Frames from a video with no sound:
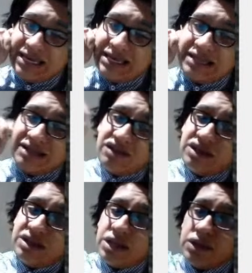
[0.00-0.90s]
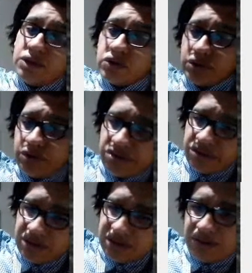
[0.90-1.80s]
And in the
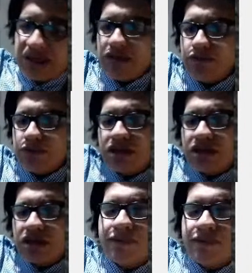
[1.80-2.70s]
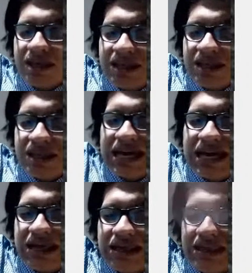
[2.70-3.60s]
north, they believed
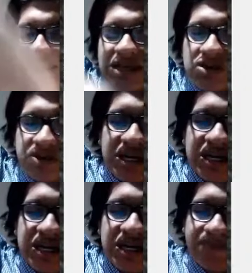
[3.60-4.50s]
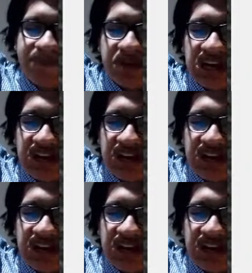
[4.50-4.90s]
that the U.S.